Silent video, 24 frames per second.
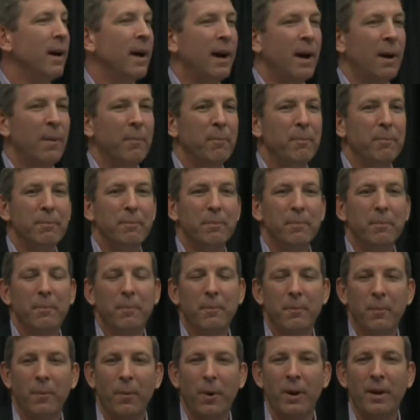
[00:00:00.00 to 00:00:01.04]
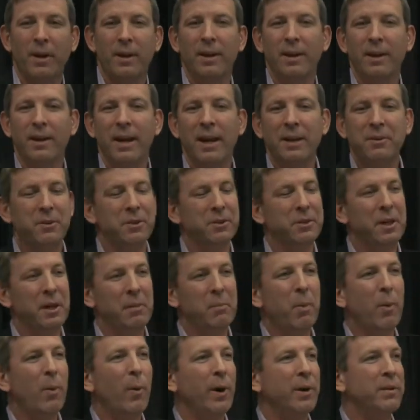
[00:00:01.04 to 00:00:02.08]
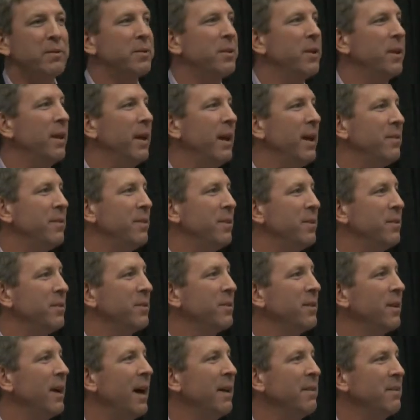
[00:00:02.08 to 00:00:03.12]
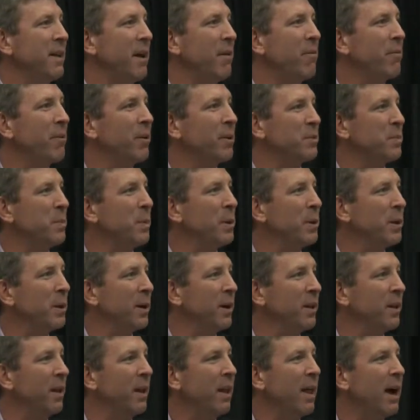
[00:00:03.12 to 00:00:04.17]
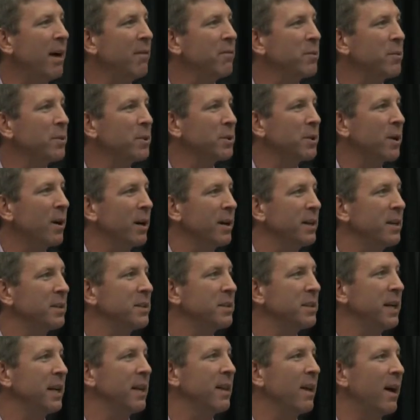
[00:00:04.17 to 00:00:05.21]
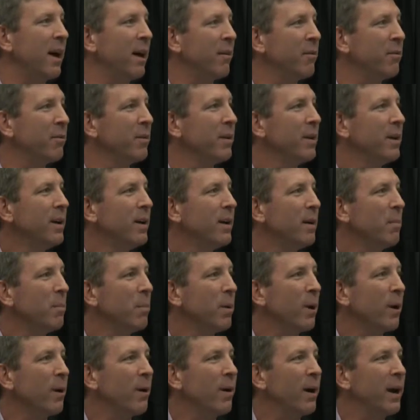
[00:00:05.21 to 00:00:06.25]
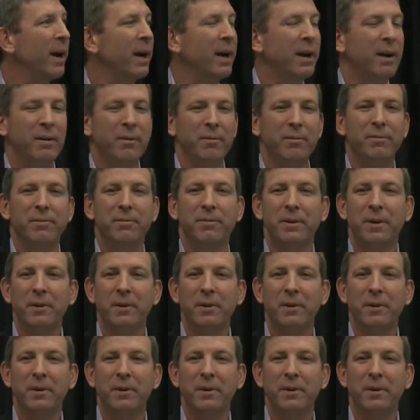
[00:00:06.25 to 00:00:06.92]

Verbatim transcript: um, one of the interesting points to this is, as that first bullet on the left, we're starting to see a lot of blurring of,